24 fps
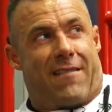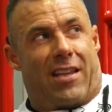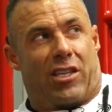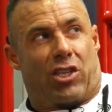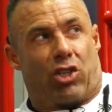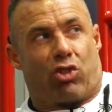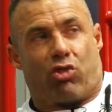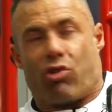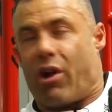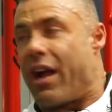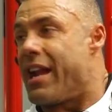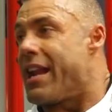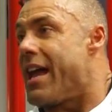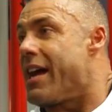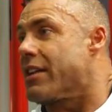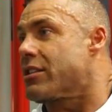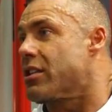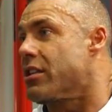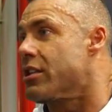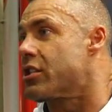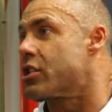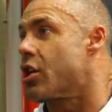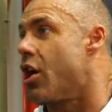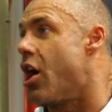Straight out
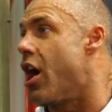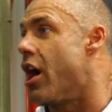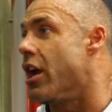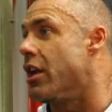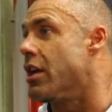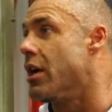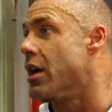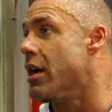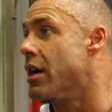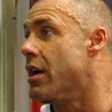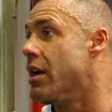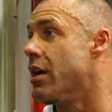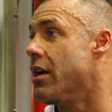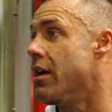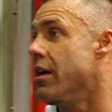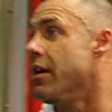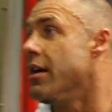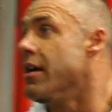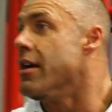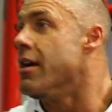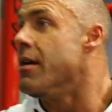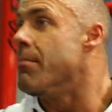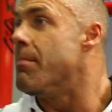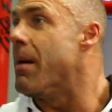to the side,
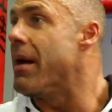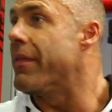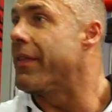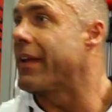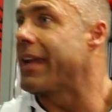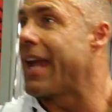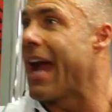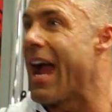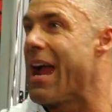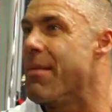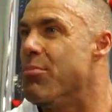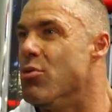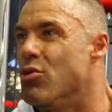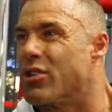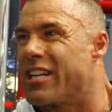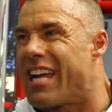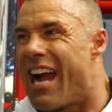but the cable